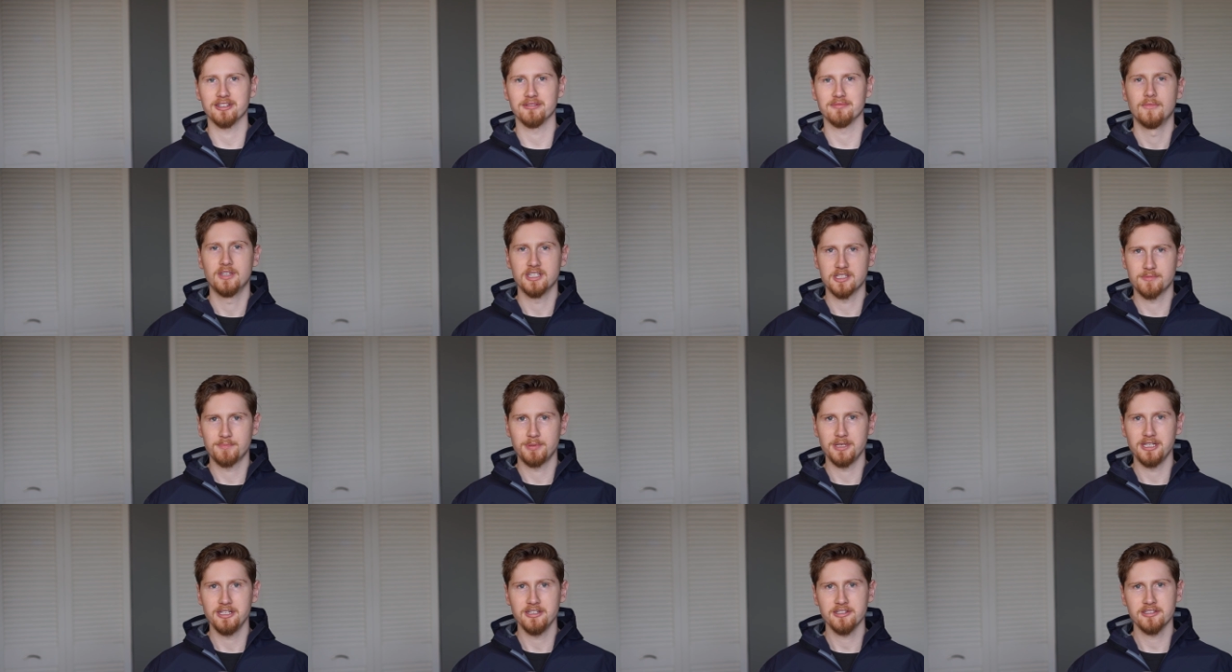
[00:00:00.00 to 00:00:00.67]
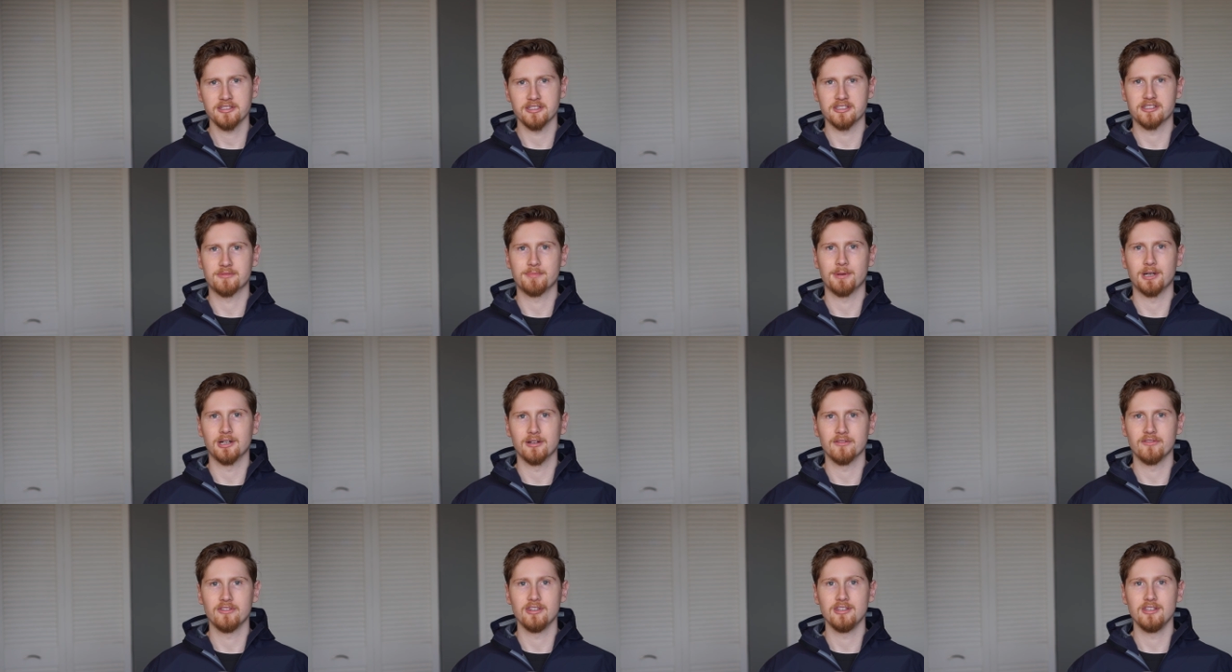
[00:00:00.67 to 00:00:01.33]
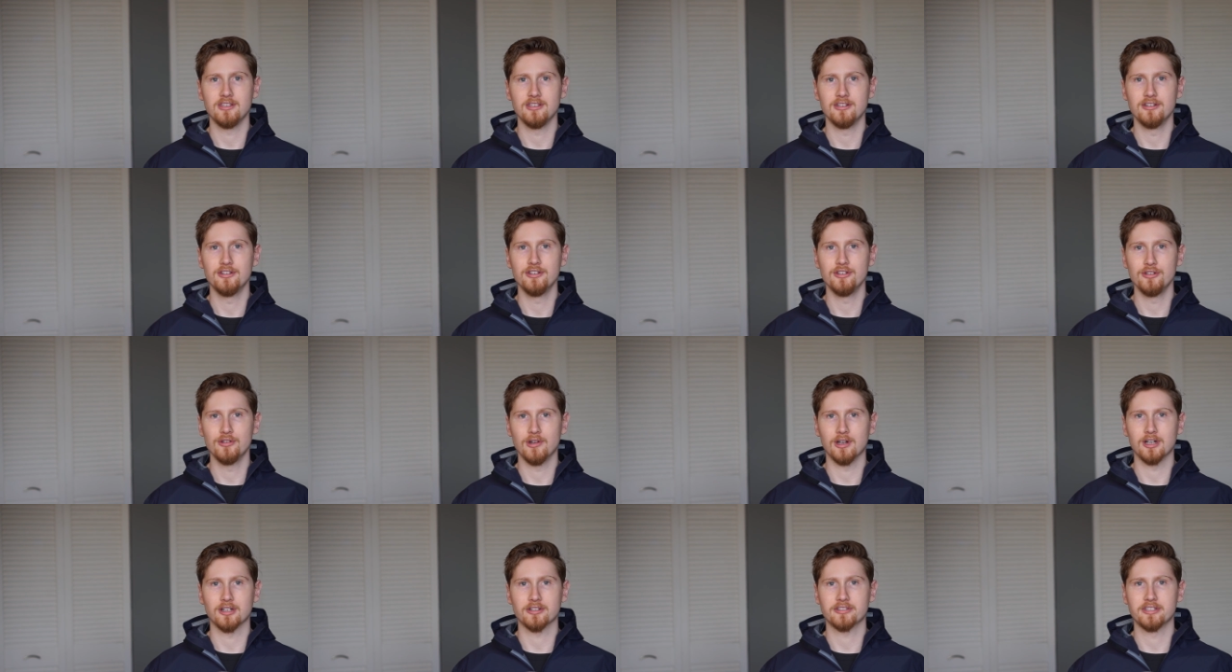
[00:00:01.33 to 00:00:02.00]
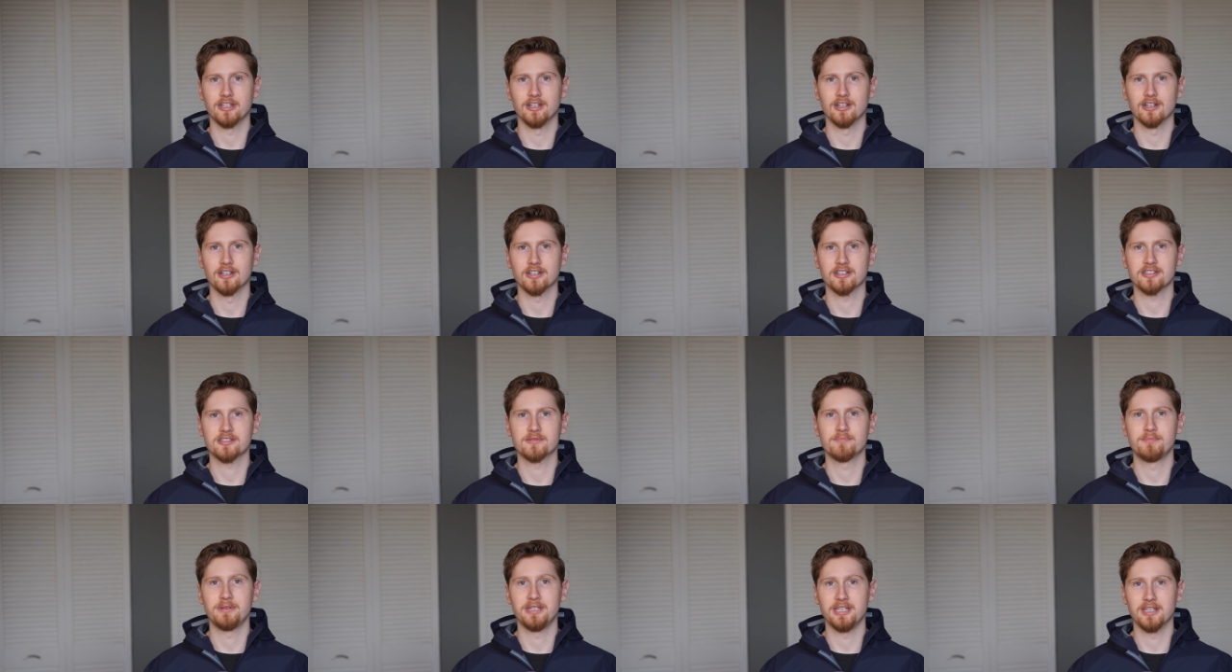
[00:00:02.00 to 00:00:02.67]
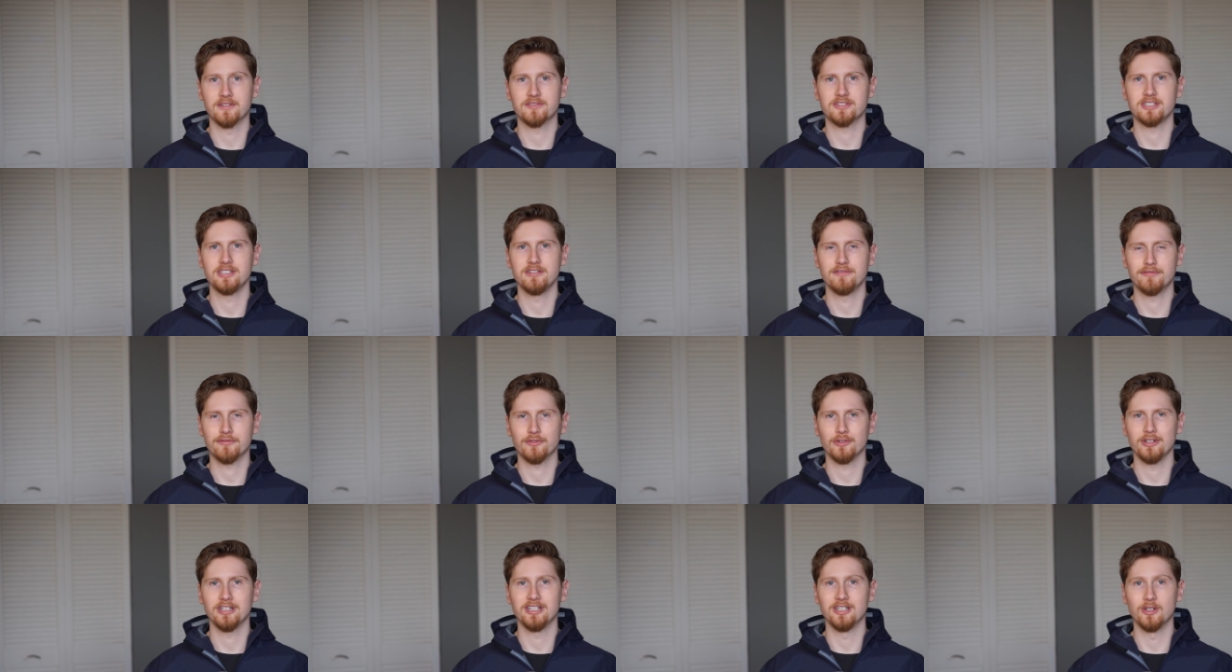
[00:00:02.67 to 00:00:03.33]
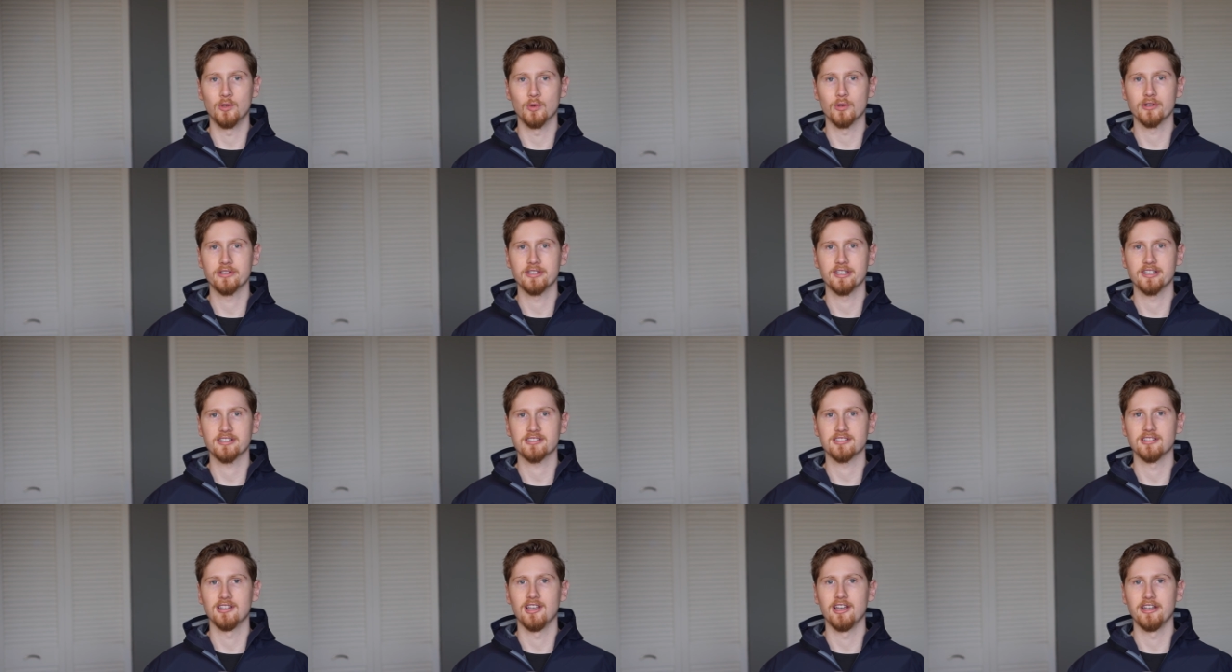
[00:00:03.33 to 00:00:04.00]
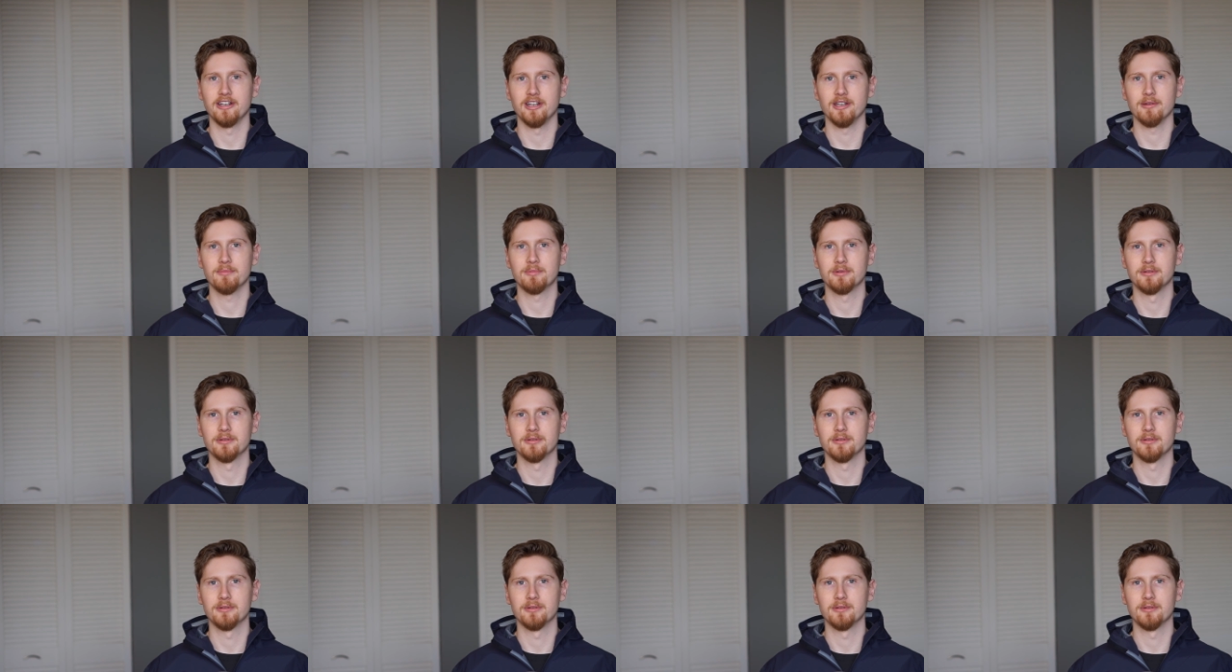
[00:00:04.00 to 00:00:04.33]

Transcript: This piece is part of the new Arcteryx PFC free Gore-tex lineup.